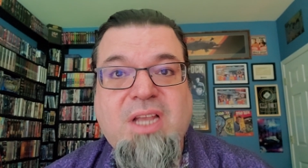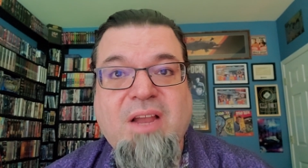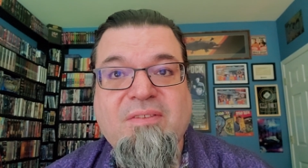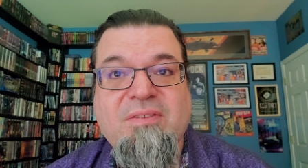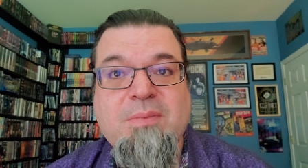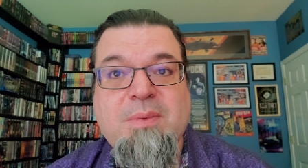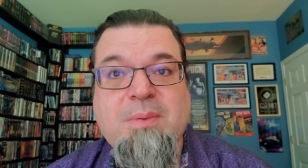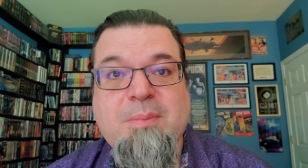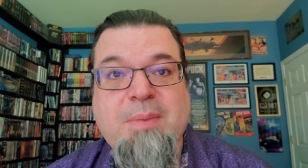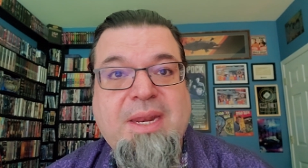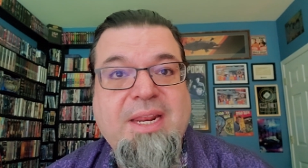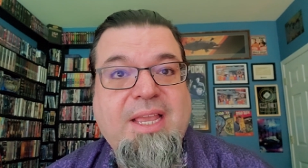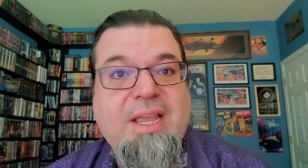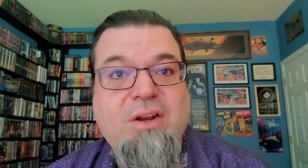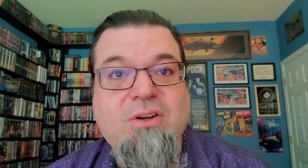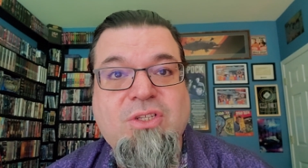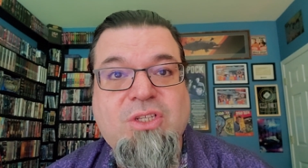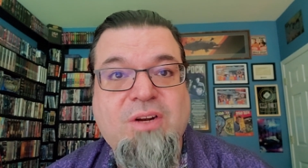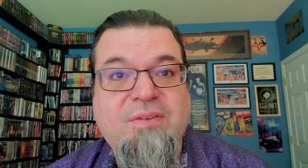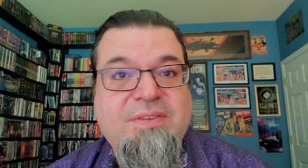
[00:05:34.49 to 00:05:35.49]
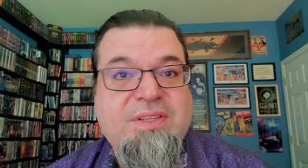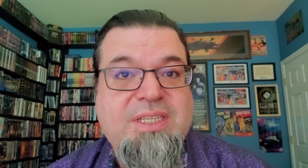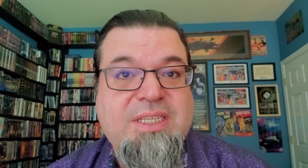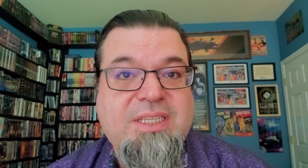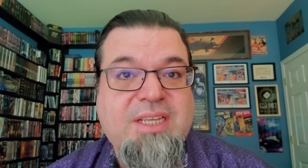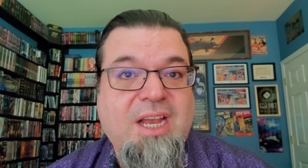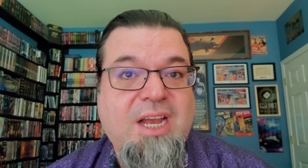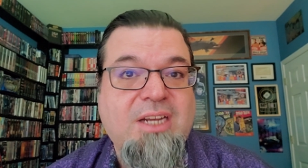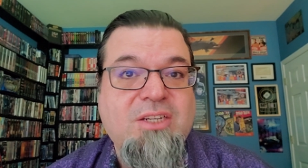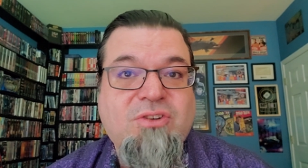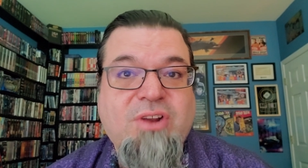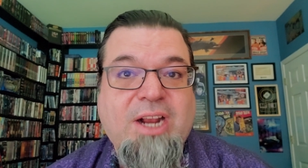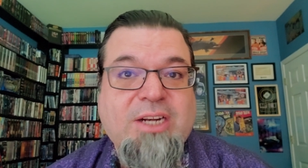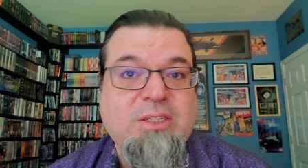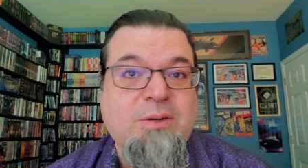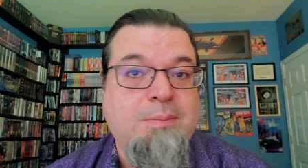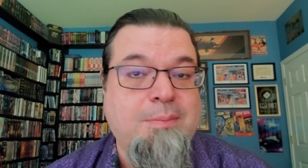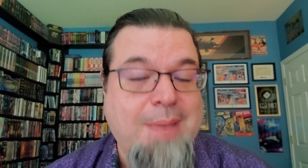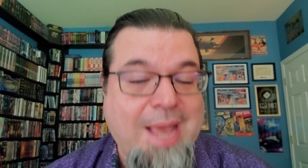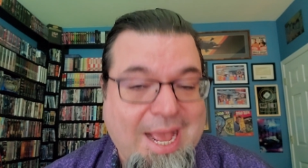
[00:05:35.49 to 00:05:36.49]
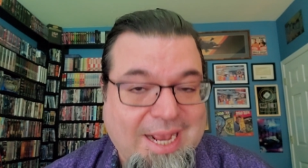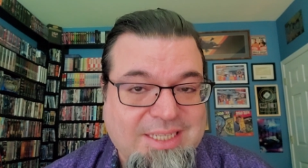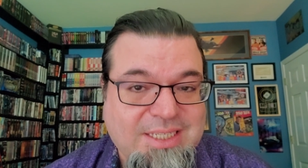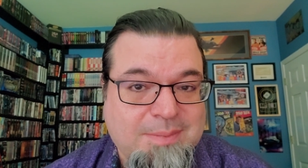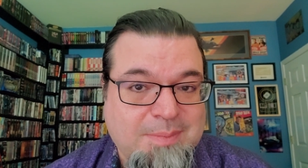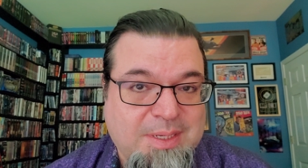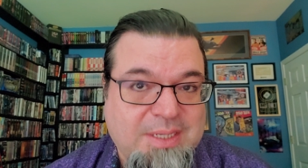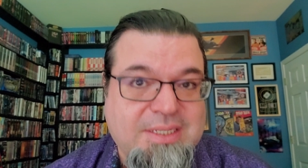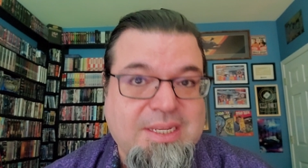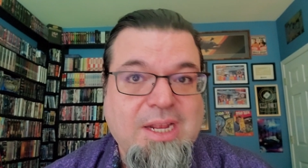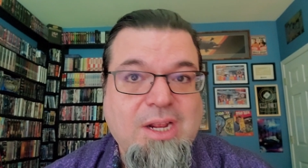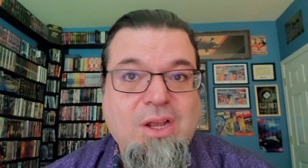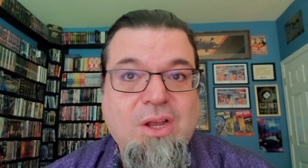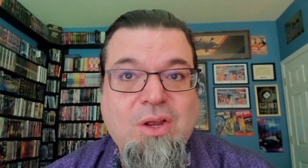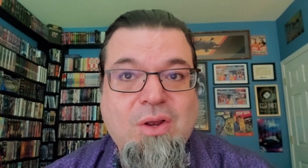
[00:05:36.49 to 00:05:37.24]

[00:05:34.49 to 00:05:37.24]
government Medicare services contractor Maximus,